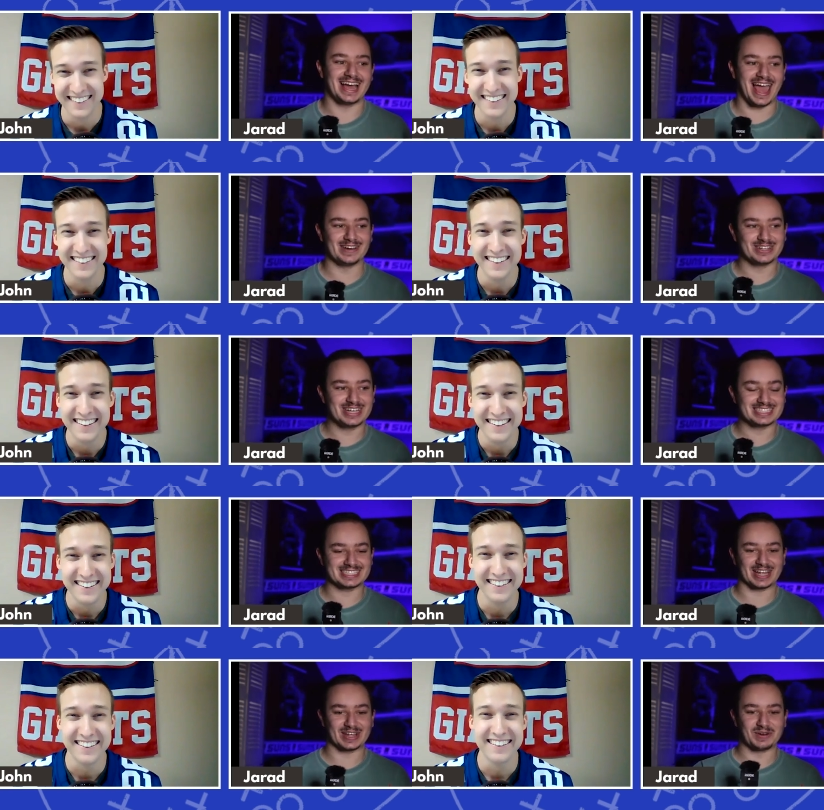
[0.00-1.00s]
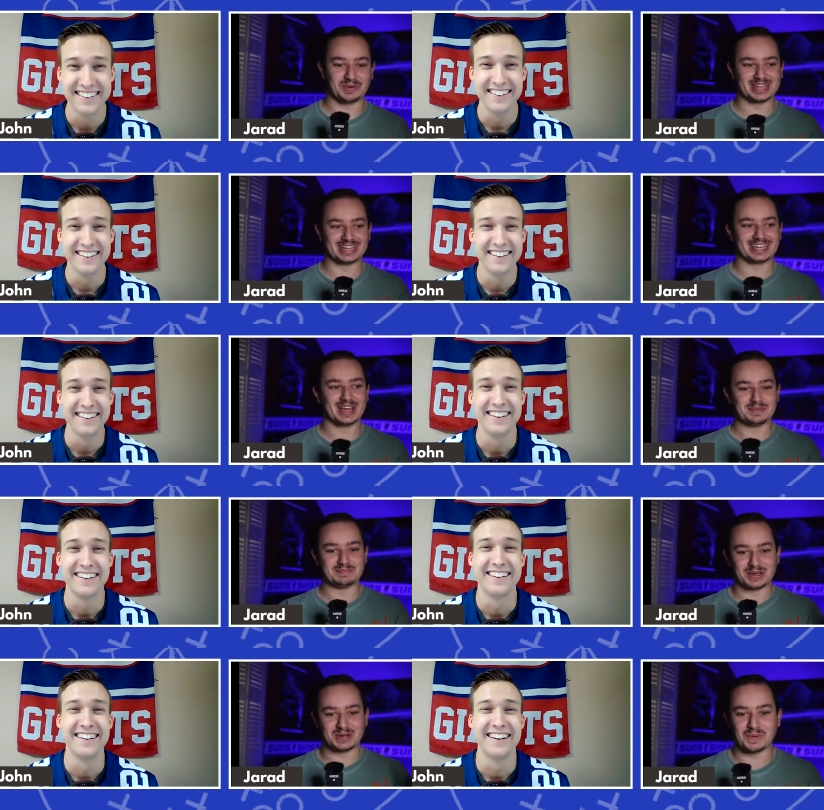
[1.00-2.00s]
Speaker 1: every single week be
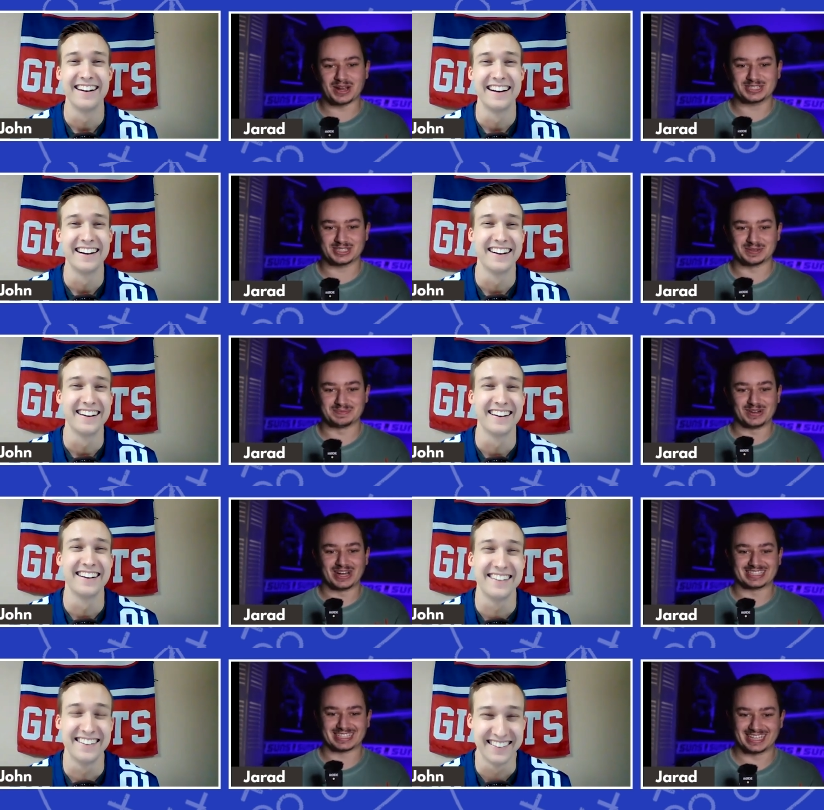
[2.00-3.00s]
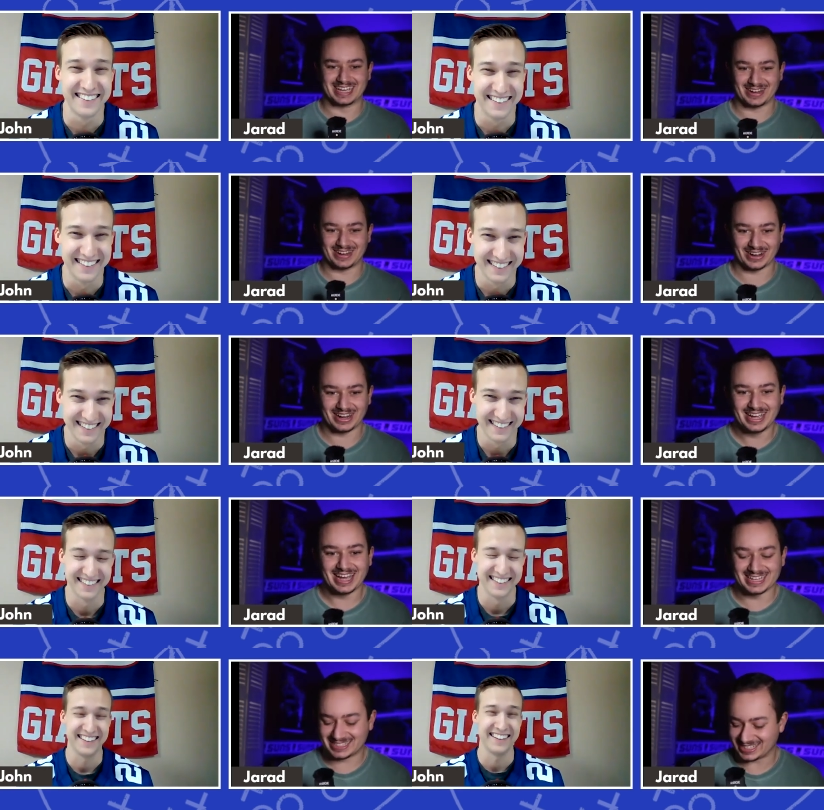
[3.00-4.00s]
questionable as a kicker, and
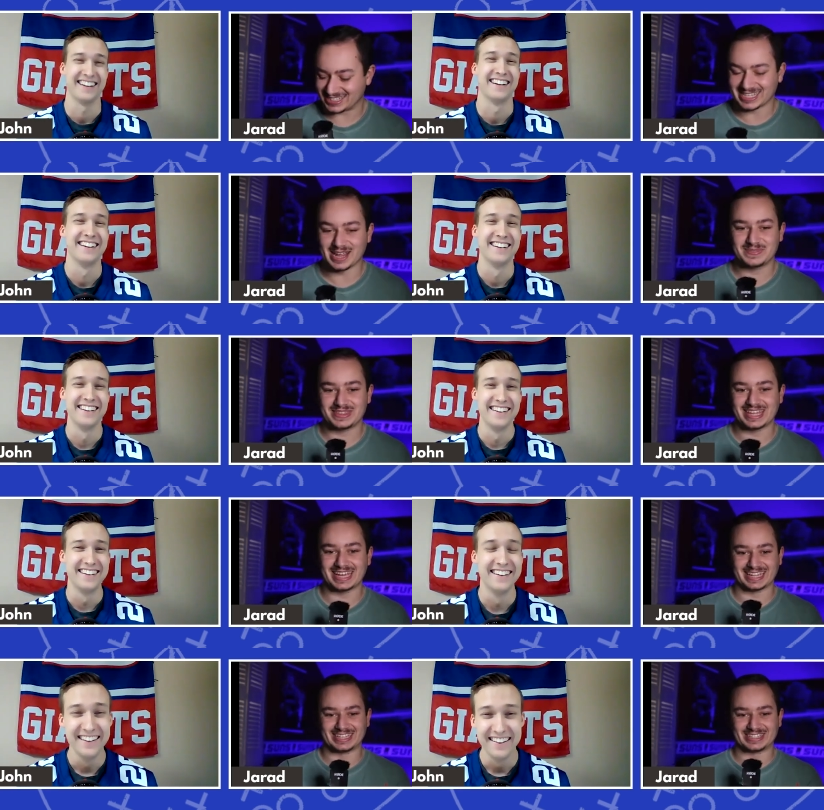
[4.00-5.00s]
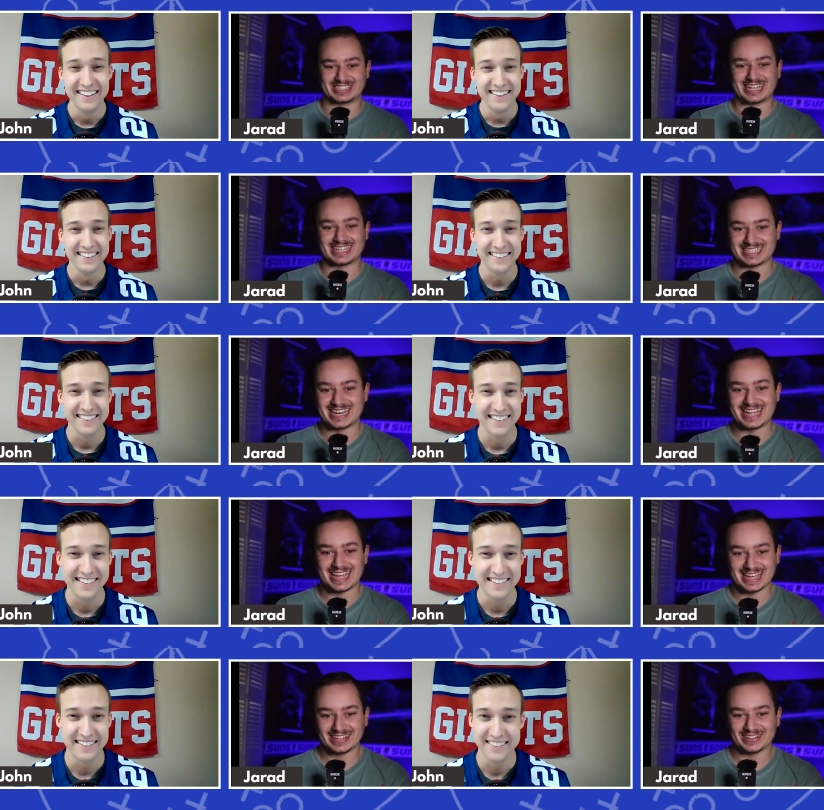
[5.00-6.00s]
it's the same thing. They just say his knee.
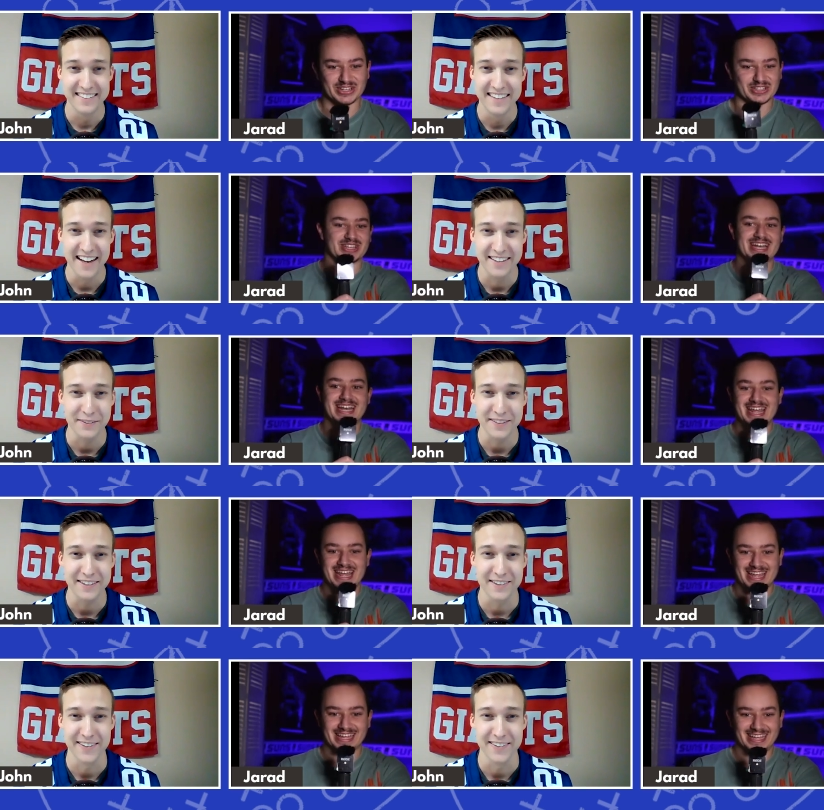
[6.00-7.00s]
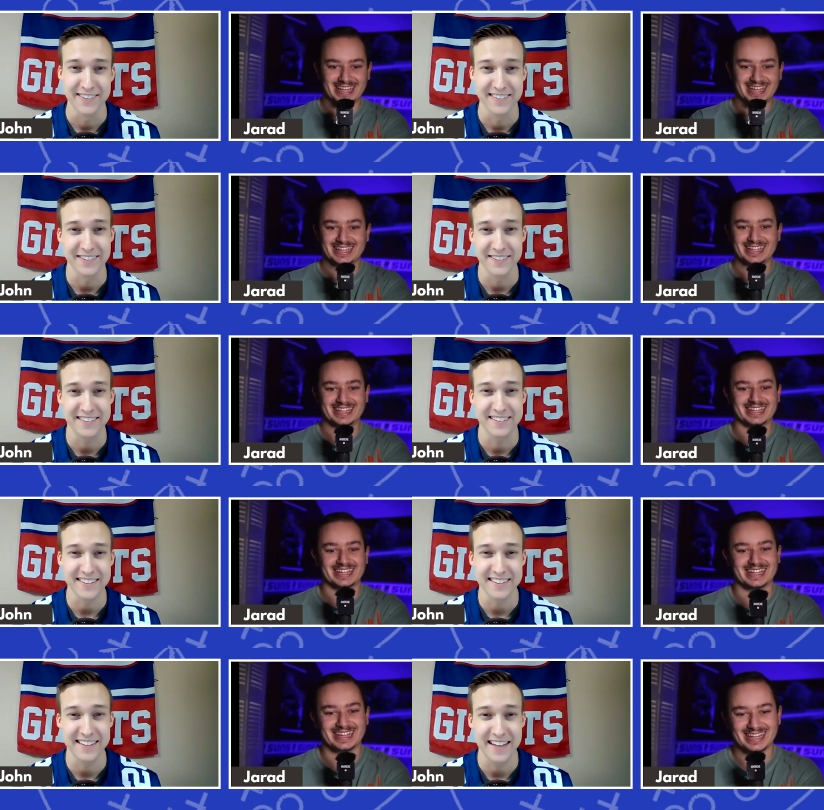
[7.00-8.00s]
Like,
Speaker 2: just knee. Don't they learn?
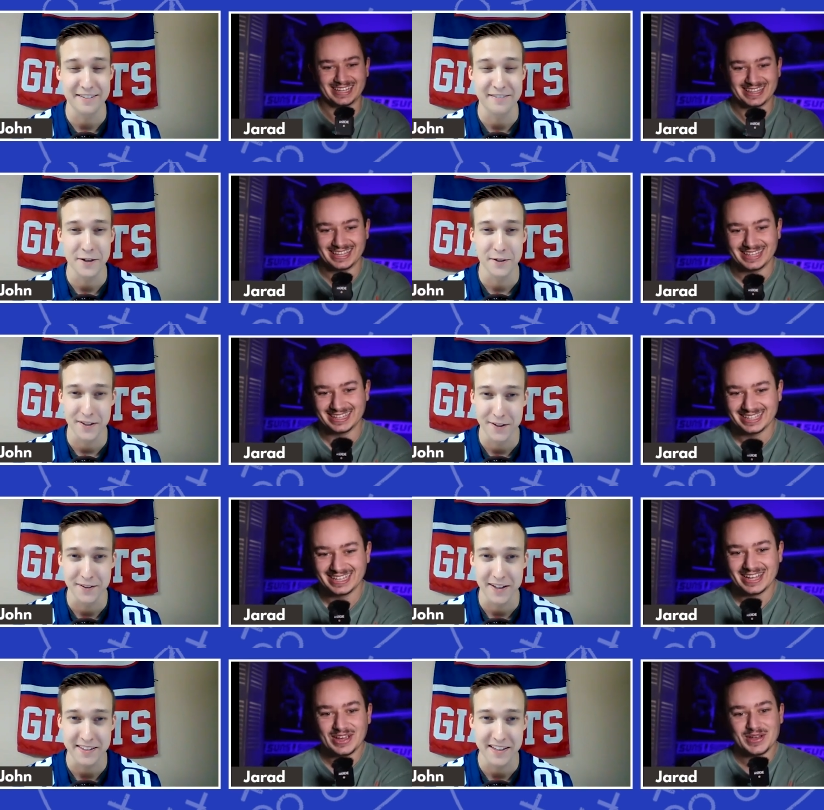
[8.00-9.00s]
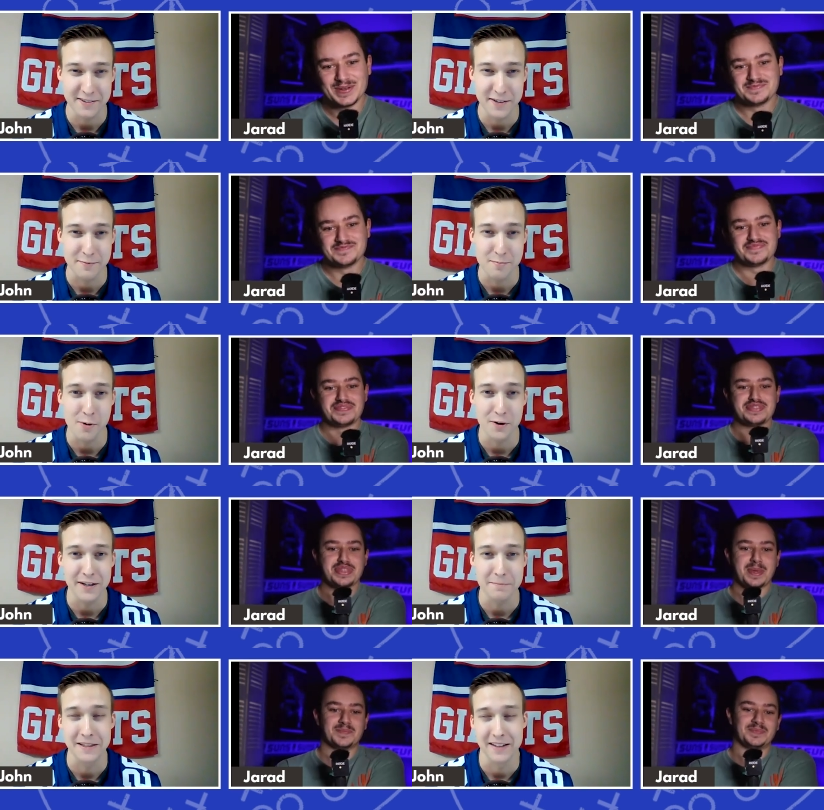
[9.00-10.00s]
Doesn't the NFL learn, like, their
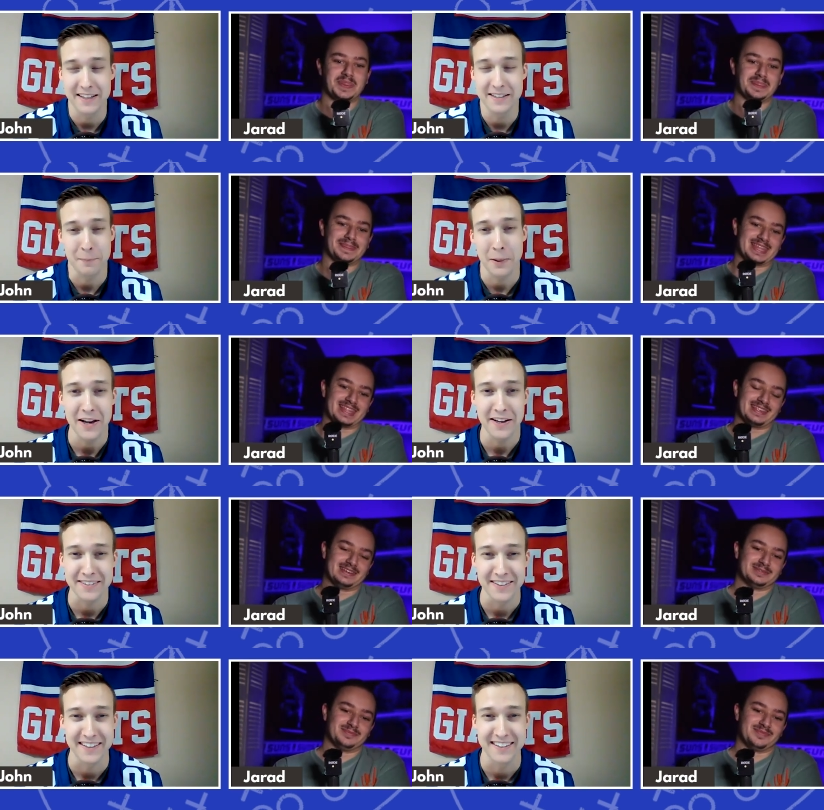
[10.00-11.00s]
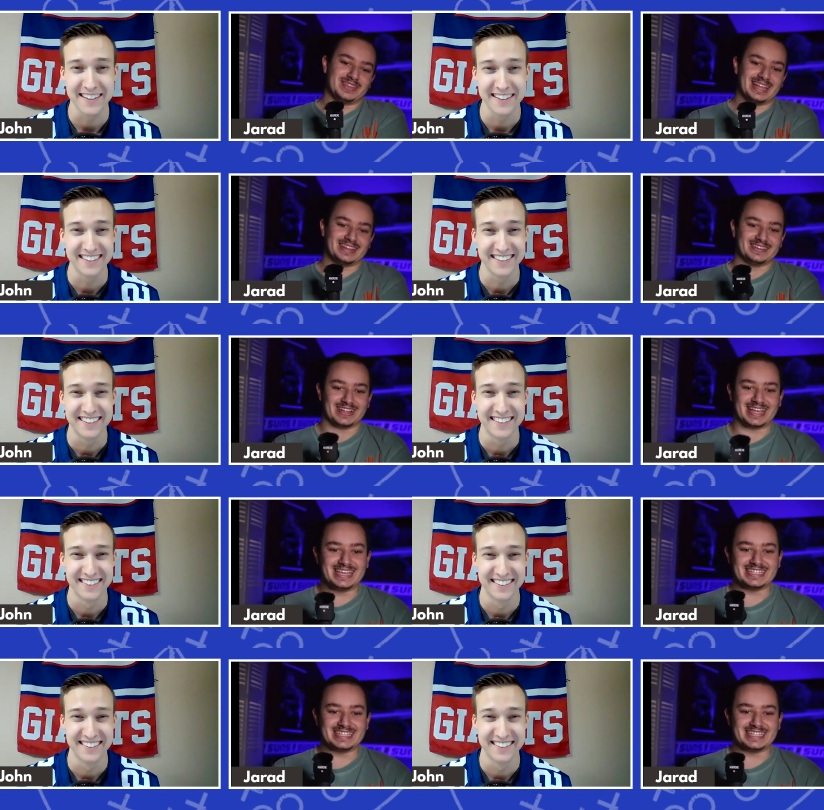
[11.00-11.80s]
reporting be like he's playing? Like
Speaker 1: he's